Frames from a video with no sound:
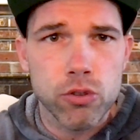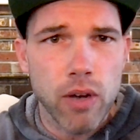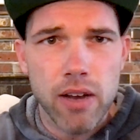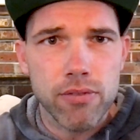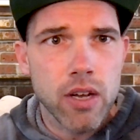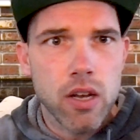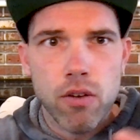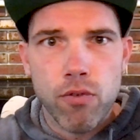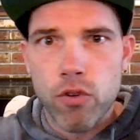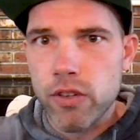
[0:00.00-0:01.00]
You have
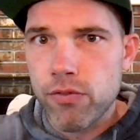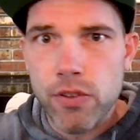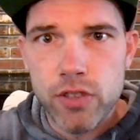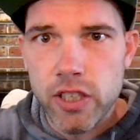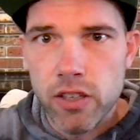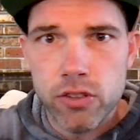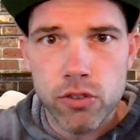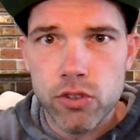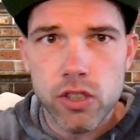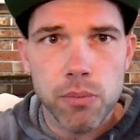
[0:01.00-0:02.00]
40, 50
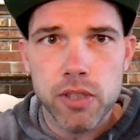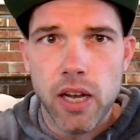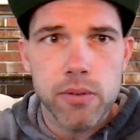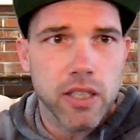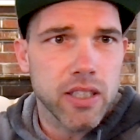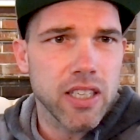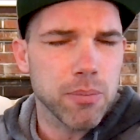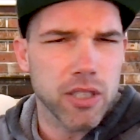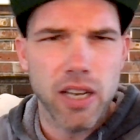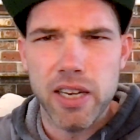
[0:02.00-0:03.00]
undos sometimes. I think
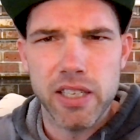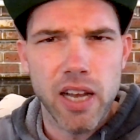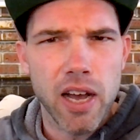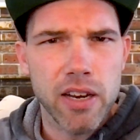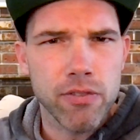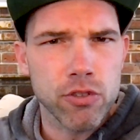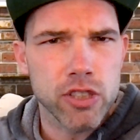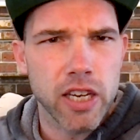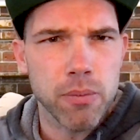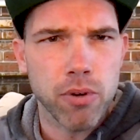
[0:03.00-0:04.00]
up to 99 if you
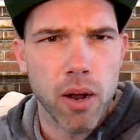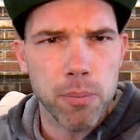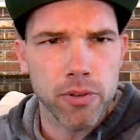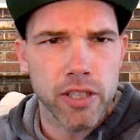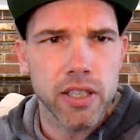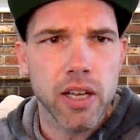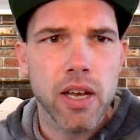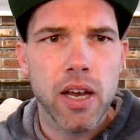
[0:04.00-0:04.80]
set it properly.